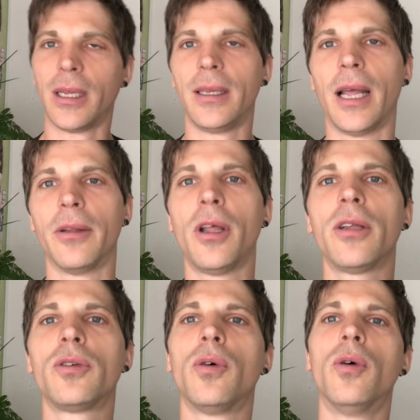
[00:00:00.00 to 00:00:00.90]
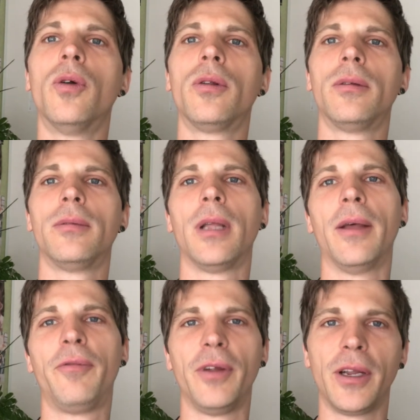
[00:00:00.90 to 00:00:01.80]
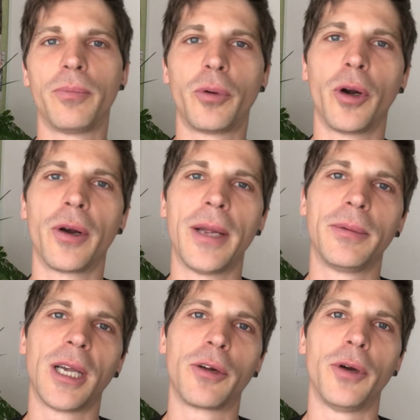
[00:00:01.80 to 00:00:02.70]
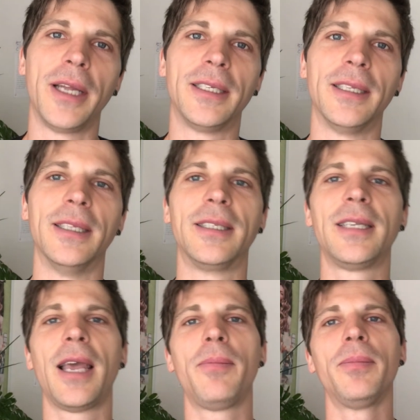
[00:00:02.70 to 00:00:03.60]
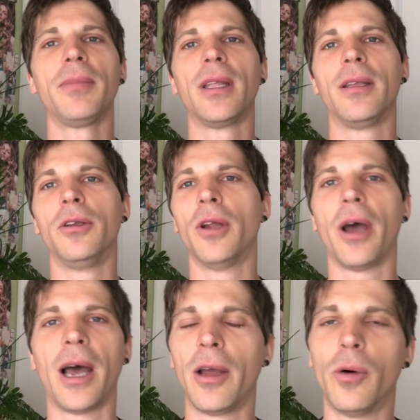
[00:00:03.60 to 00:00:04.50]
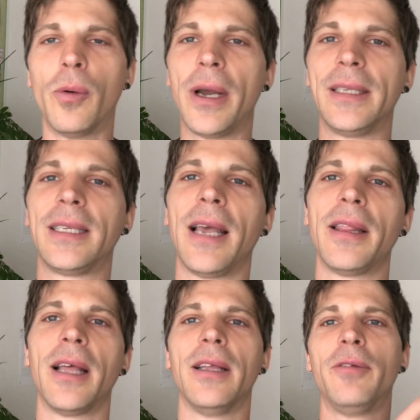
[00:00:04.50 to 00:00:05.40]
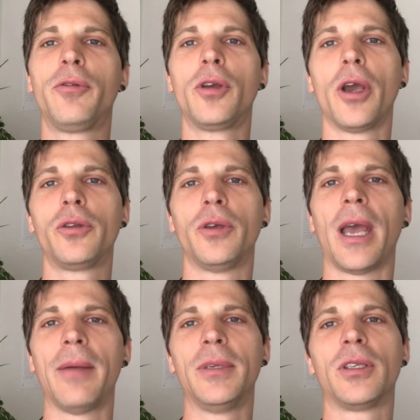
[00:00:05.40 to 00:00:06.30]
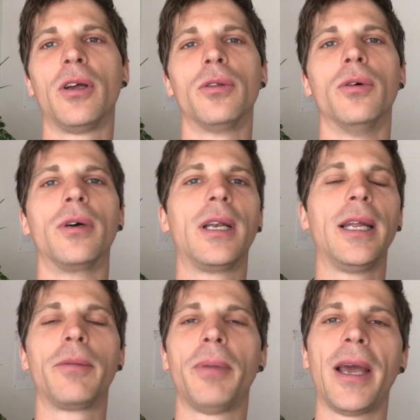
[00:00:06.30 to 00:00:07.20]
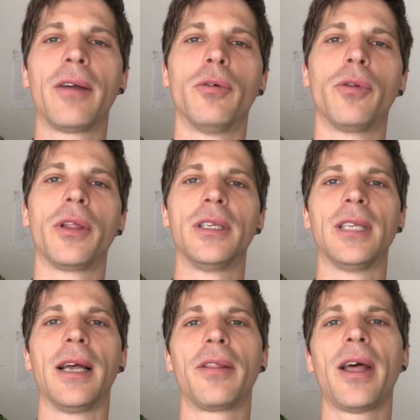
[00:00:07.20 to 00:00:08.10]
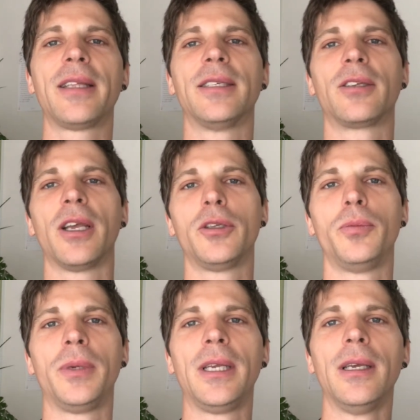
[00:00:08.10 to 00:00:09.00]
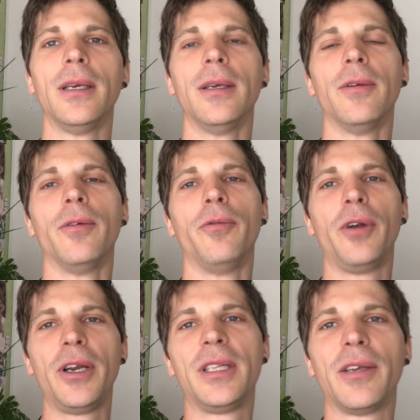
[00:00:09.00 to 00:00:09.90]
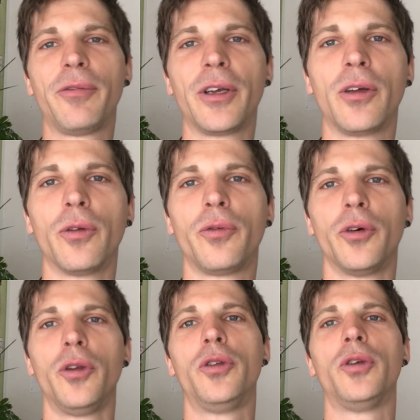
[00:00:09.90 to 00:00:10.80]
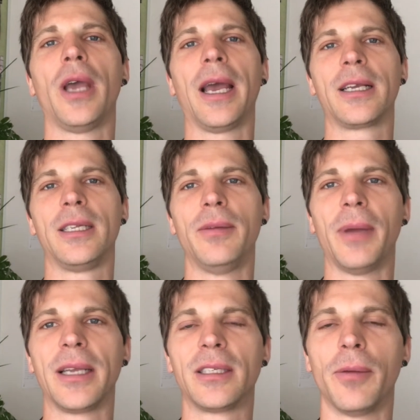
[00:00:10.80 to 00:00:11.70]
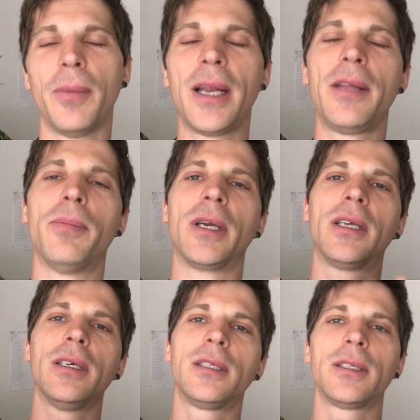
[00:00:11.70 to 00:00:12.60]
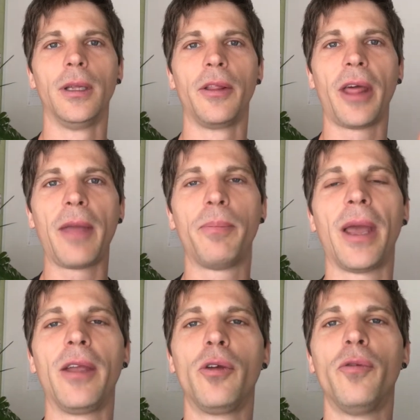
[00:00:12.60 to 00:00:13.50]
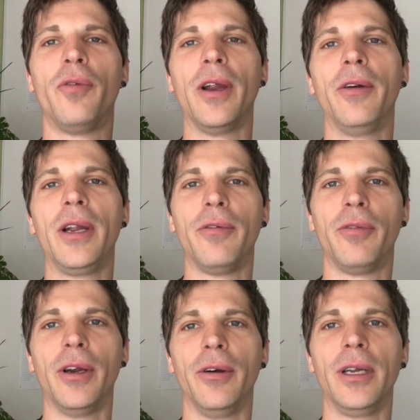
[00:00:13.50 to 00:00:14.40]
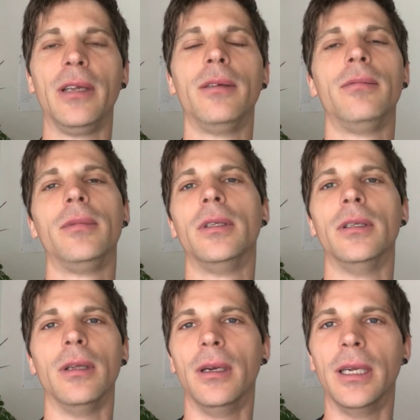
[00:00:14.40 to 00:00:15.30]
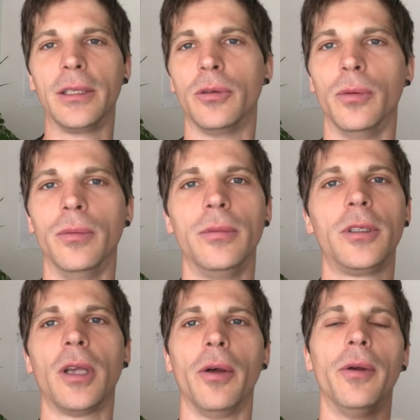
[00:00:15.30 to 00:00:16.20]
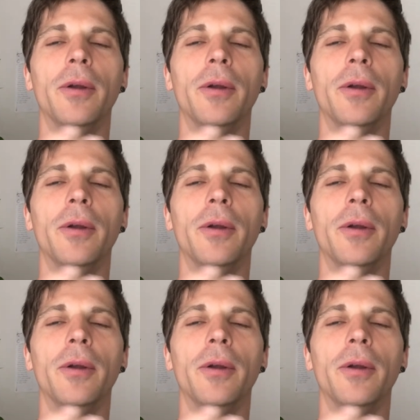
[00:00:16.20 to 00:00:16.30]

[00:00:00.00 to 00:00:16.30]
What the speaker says: Now, not all affiliate programs are created the same. I always say that if you go to Amazon or ClickBank or things like that, it's going to be very difficult for you to actually make some money, because they pay you very, very little. So